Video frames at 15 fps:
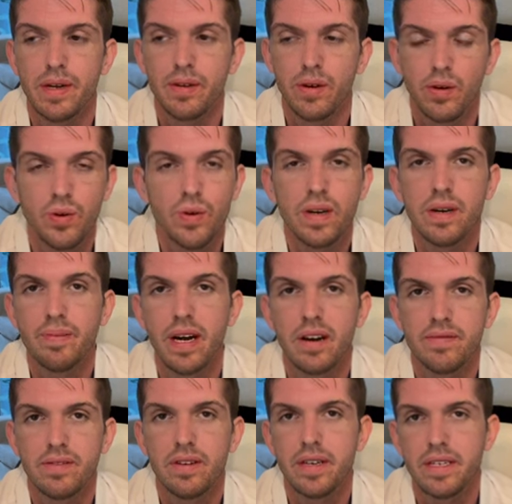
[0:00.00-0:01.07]
to be able to whore him
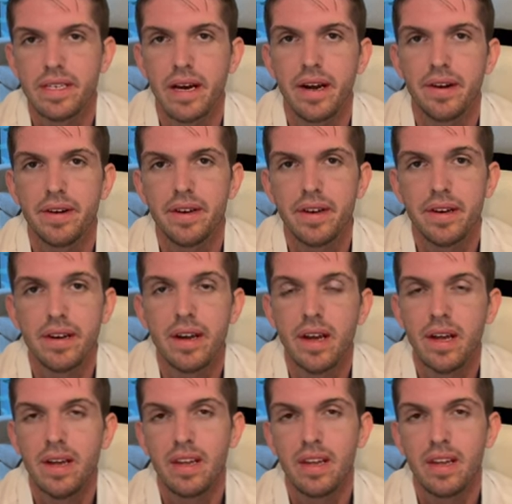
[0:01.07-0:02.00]
out for an entire year.